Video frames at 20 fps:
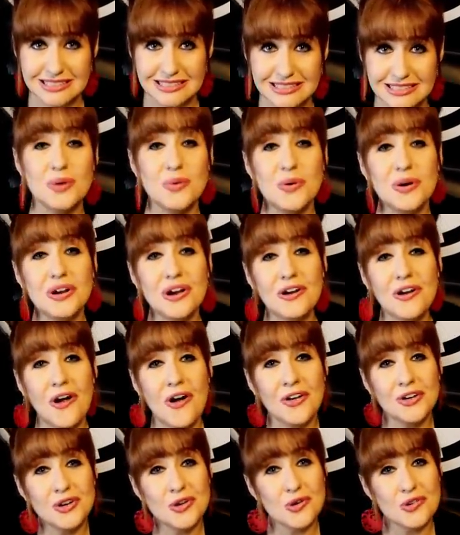So what are
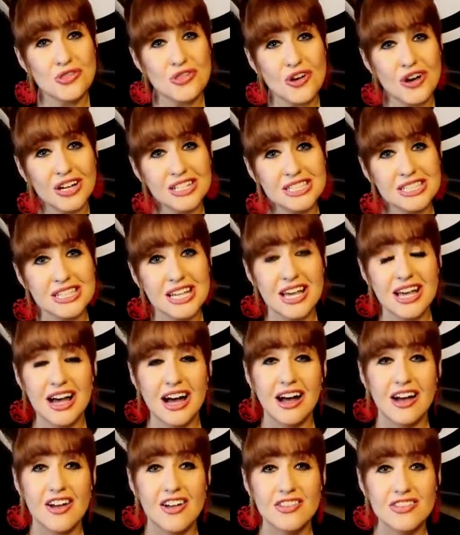all your thoughts
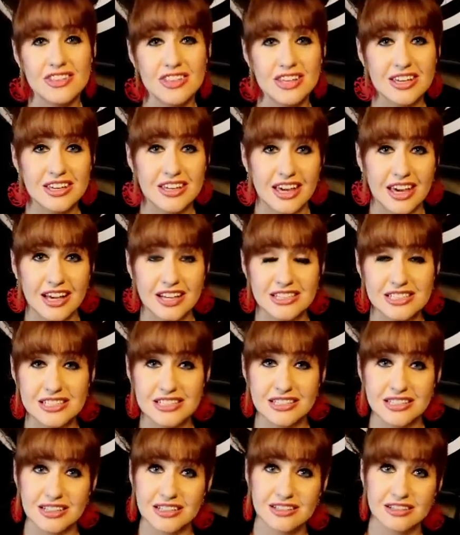on the
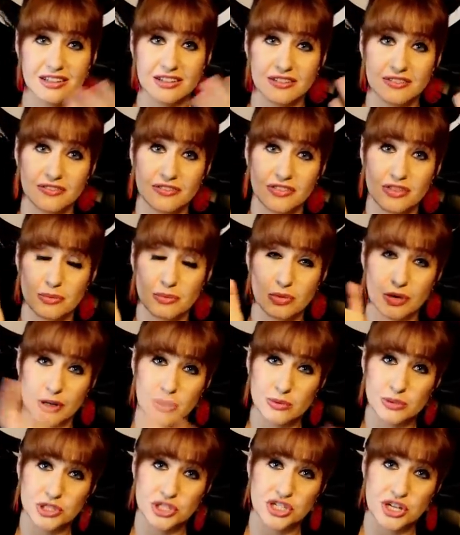canceling of the
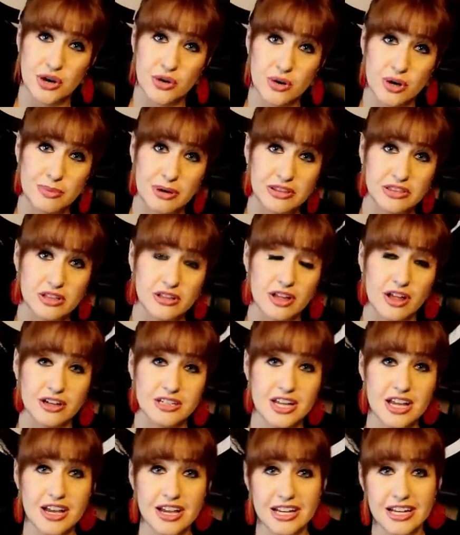prequel show about the
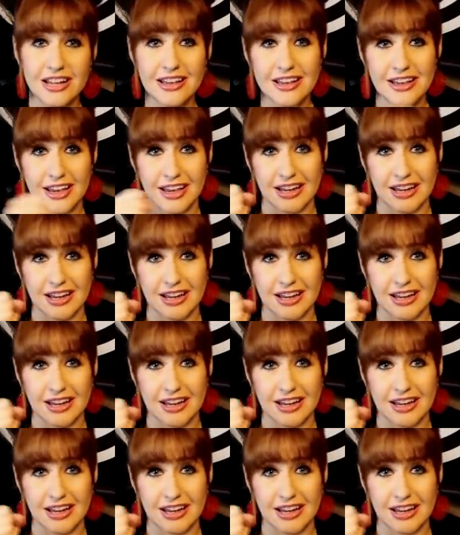Long Night